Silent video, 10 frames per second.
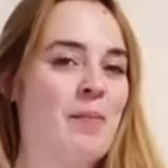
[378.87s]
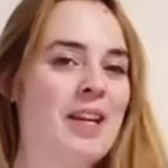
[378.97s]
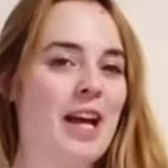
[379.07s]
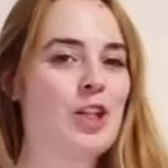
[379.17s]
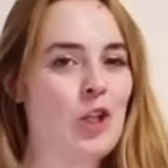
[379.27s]
I
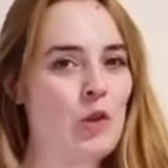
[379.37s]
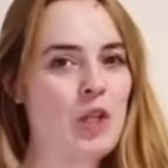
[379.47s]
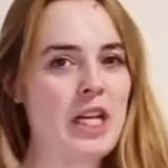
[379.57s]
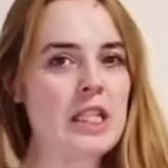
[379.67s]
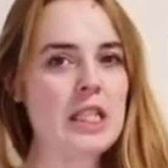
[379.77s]
mean, I knew
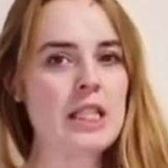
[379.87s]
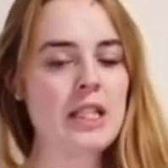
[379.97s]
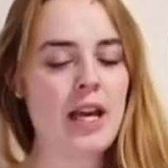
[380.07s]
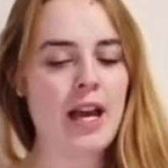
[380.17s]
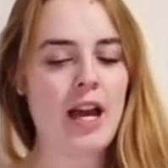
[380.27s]
this
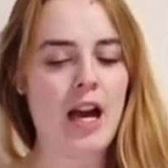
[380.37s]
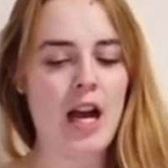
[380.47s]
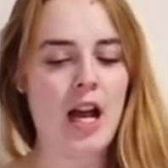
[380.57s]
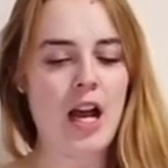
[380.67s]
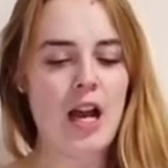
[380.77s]

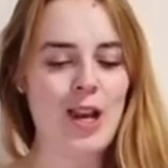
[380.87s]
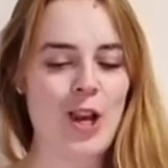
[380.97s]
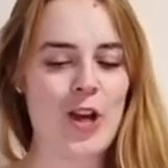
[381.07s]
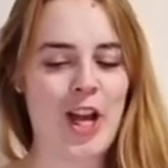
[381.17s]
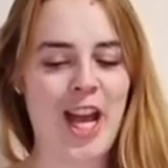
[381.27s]

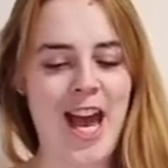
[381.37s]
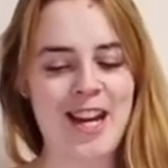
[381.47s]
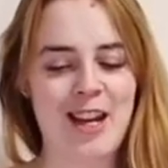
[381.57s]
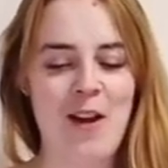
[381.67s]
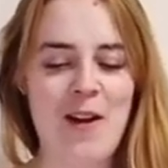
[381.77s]
looking
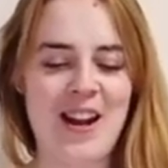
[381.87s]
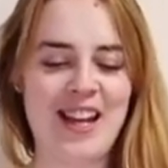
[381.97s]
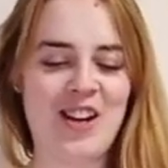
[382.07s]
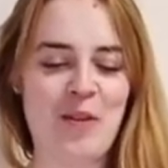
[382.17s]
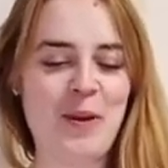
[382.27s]
at it
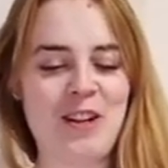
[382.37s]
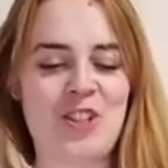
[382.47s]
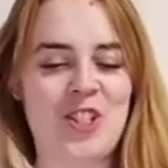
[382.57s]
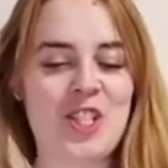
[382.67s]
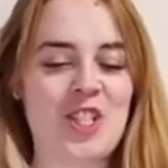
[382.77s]
like on
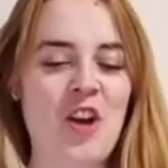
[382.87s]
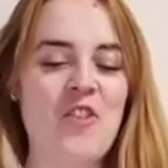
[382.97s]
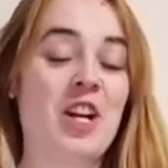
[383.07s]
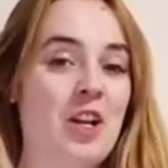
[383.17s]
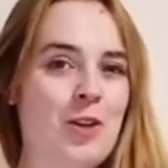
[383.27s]
pictures and stuff.
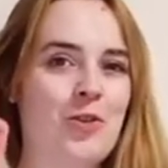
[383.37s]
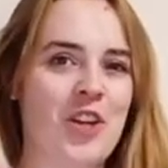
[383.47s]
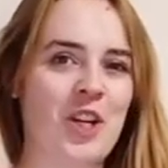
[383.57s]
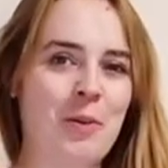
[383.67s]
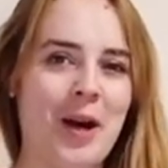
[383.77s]
It looked
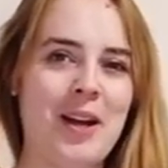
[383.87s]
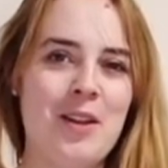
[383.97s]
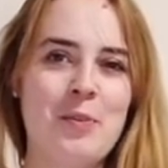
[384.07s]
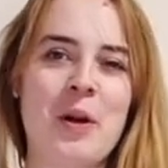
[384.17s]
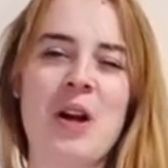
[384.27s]
very
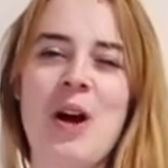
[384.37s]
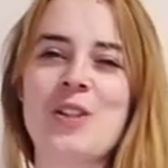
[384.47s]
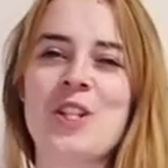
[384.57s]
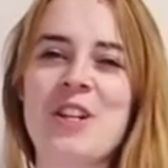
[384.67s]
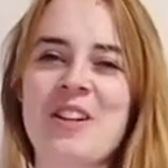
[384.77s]
wild, but it
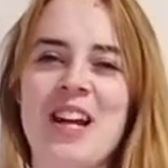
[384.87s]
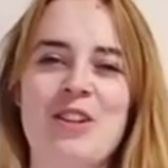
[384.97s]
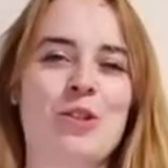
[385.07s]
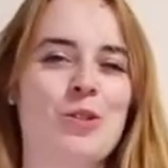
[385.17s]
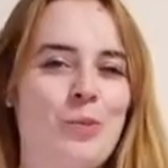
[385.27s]
also looked
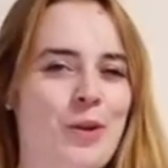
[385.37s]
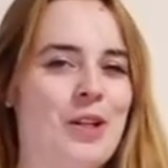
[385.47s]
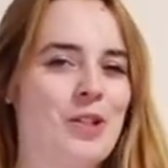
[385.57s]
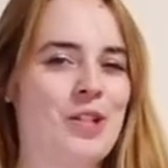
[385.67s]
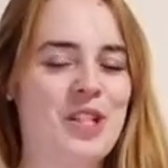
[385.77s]
like super
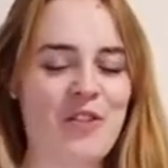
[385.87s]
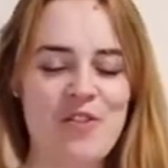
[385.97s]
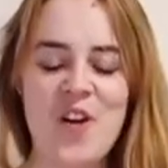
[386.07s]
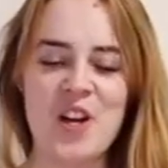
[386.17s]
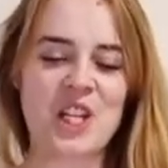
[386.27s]
interesting,
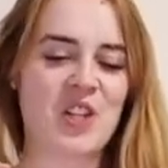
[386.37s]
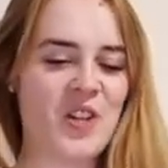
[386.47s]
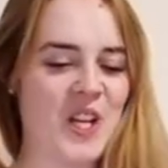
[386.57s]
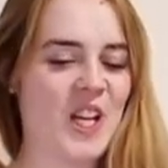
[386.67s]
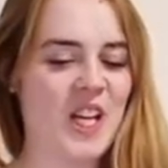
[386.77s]
fun,
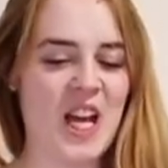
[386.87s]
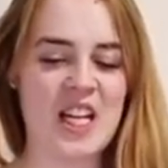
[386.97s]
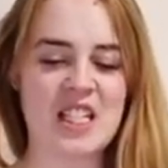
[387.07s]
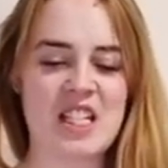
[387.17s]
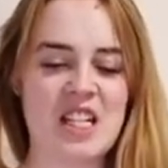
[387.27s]
unique,
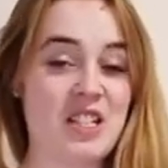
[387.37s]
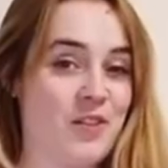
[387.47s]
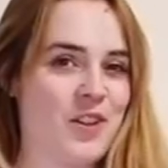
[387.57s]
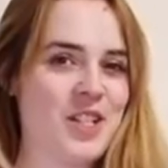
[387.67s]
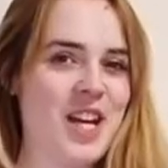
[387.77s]
and uh,
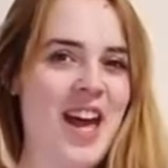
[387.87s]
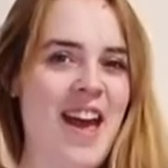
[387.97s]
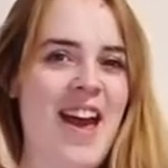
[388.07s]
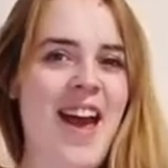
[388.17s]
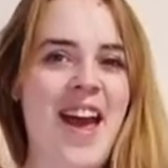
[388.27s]
different.
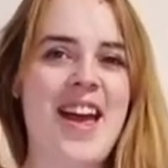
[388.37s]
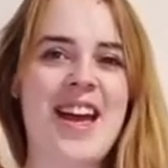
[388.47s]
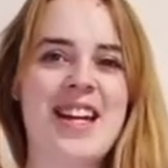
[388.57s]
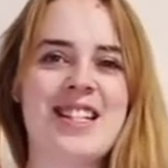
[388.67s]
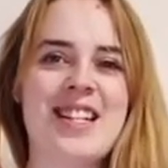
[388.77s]

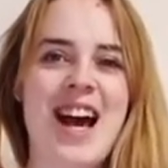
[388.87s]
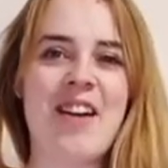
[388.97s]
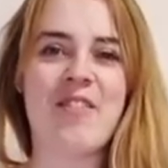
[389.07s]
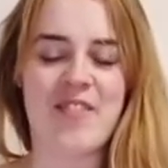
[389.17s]
And I